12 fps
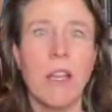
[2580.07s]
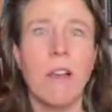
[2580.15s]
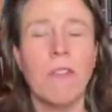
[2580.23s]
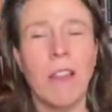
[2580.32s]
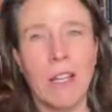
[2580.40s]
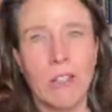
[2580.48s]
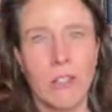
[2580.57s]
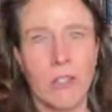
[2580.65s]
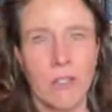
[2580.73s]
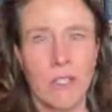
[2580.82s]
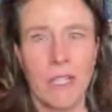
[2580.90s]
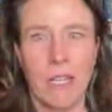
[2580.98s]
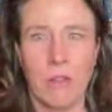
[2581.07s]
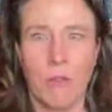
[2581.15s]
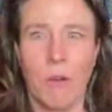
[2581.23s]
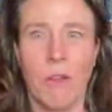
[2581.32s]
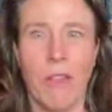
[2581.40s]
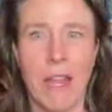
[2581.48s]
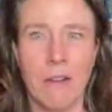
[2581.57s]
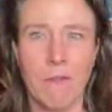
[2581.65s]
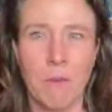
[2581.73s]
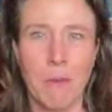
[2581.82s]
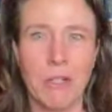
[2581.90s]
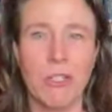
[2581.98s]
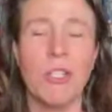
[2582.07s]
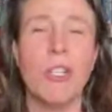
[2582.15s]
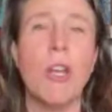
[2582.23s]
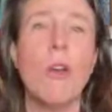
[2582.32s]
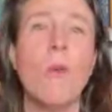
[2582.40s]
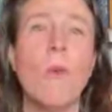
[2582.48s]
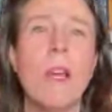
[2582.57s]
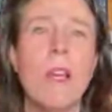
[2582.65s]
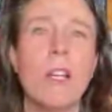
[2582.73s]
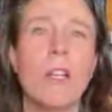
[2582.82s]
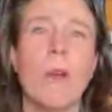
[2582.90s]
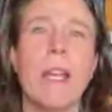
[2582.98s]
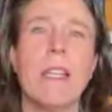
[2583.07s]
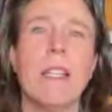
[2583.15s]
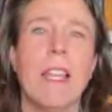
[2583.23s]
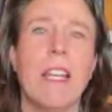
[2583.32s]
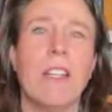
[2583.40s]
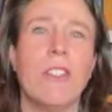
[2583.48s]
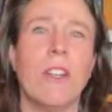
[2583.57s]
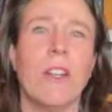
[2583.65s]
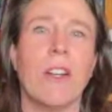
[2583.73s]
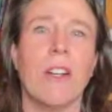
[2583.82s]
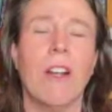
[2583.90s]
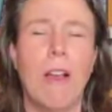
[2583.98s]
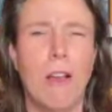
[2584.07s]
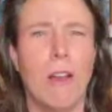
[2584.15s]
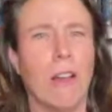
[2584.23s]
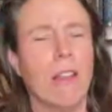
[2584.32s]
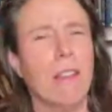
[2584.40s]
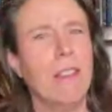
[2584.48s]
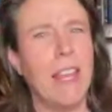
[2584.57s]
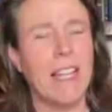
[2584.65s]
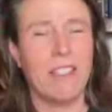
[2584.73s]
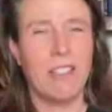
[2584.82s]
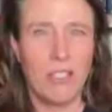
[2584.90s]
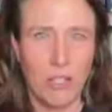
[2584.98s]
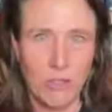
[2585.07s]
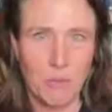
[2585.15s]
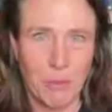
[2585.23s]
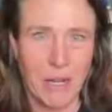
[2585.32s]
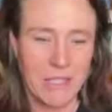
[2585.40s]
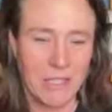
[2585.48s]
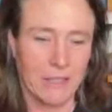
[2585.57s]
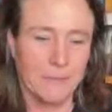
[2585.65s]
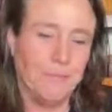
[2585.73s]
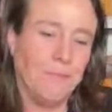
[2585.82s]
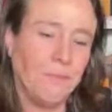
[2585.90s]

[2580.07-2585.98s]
of lectures to get through all that information. No granulated sugar. Oh, that's so depressing.